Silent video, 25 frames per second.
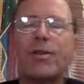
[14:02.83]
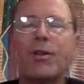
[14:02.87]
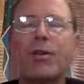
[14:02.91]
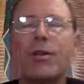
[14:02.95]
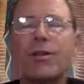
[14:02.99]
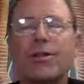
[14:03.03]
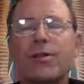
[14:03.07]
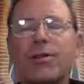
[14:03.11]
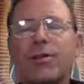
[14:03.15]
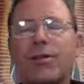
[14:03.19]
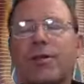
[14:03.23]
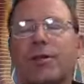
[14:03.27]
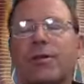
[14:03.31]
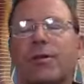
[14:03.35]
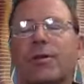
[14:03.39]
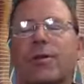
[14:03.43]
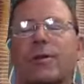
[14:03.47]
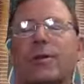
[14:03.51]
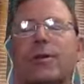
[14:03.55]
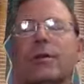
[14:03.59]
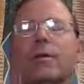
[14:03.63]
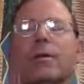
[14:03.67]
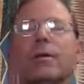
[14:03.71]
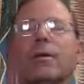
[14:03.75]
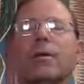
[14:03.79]
Church.
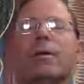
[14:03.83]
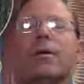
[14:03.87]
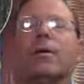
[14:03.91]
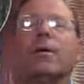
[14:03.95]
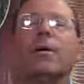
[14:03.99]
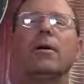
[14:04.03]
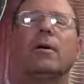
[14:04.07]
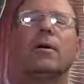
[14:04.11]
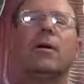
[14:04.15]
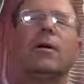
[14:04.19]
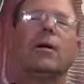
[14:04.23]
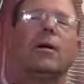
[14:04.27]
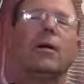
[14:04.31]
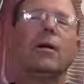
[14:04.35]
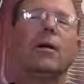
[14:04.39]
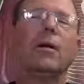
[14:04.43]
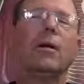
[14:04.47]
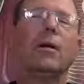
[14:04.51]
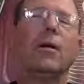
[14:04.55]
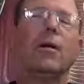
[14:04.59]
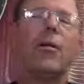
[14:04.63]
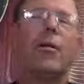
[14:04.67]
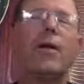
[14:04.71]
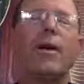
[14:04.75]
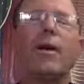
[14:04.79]

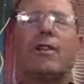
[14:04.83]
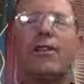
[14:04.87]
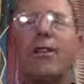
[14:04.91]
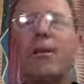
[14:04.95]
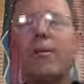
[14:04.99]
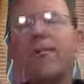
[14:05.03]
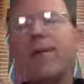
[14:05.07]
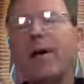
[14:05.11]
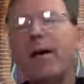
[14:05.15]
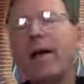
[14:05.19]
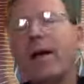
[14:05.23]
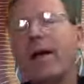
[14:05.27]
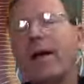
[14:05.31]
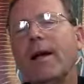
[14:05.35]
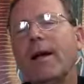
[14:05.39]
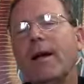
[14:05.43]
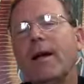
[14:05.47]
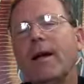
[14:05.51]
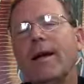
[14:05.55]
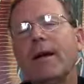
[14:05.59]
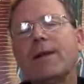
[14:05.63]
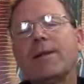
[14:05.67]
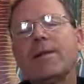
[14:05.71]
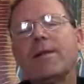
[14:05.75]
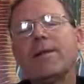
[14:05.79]
The reason being
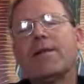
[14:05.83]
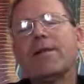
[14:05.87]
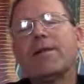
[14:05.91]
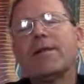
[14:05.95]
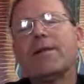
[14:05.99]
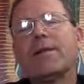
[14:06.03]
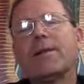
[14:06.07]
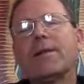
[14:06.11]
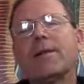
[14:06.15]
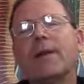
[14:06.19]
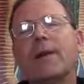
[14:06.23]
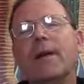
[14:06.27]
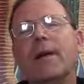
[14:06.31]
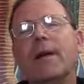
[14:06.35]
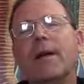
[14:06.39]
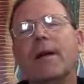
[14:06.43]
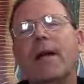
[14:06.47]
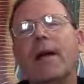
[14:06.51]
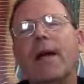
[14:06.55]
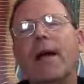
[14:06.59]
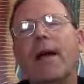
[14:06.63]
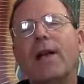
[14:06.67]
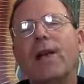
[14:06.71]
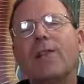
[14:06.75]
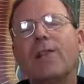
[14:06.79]
is,
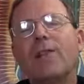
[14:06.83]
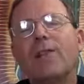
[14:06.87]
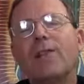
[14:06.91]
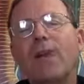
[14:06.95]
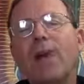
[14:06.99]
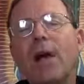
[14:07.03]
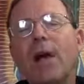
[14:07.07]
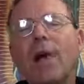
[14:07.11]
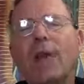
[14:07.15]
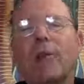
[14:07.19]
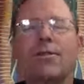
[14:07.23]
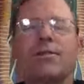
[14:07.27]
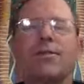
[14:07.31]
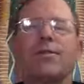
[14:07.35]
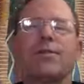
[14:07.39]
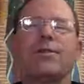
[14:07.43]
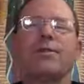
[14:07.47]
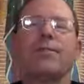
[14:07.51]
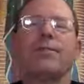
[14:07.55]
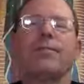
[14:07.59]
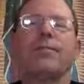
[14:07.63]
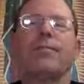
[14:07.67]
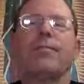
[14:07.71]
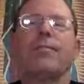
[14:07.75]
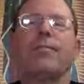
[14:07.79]
as
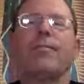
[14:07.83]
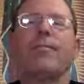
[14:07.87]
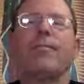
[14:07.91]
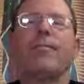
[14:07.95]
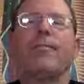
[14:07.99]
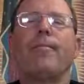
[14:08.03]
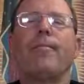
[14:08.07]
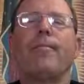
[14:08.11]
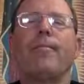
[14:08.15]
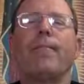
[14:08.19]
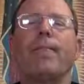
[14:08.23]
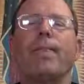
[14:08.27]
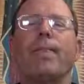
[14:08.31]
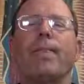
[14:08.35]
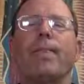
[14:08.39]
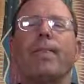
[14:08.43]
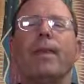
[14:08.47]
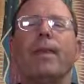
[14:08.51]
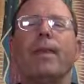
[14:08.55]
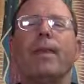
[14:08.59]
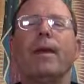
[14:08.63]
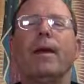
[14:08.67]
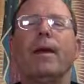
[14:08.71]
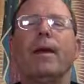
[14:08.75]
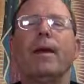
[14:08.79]
adults,
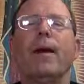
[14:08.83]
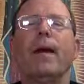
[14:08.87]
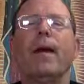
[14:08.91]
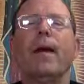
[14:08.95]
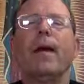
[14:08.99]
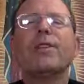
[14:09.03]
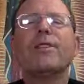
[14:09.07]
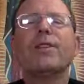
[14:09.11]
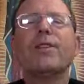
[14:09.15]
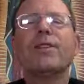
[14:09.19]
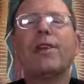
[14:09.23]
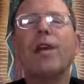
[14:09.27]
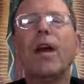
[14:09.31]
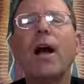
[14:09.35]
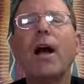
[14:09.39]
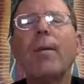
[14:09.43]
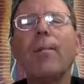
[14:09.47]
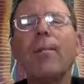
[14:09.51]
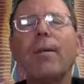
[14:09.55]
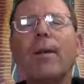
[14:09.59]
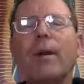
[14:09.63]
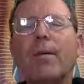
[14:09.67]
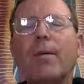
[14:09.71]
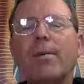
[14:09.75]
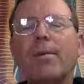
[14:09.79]
it's
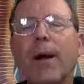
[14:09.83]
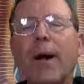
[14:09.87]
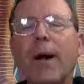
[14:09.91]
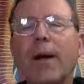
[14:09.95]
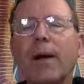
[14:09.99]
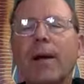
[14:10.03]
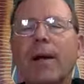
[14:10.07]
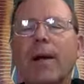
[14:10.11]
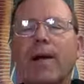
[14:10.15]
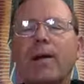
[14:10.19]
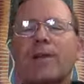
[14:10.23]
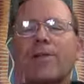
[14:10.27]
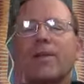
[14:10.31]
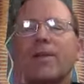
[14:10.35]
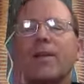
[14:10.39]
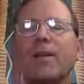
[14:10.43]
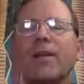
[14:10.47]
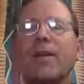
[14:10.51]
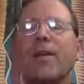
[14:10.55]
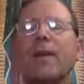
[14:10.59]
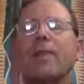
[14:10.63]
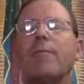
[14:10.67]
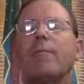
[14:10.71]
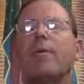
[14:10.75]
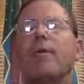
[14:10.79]
incumbent upon us to
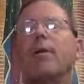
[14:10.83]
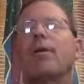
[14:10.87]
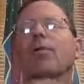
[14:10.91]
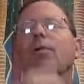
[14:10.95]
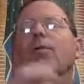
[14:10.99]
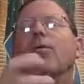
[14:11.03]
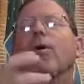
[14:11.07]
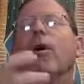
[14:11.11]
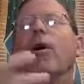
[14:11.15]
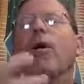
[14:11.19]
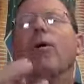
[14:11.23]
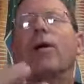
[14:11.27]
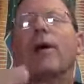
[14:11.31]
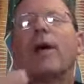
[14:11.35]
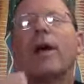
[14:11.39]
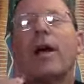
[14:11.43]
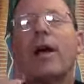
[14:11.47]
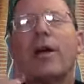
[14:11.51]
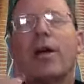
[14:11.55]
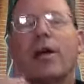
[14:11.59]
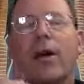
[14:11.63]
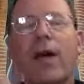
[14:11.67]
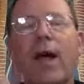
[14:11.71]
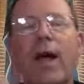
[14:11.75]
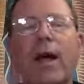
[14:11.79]
keep growing
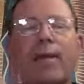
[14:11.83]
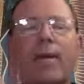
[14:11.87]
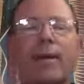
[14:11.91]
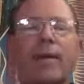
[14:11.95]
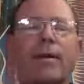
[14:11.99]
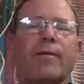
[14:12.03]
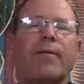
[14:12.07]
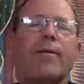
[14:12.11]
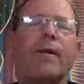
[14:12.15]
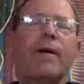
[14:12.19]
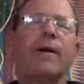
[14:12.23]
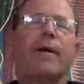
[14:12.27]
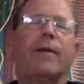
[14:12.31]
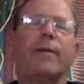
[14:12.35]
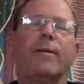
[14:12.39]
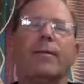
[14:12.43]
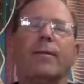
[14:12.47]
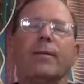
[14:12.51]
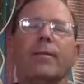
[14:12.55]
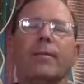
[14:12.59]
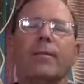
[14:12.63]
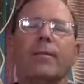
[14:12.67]
in our Catholic faith.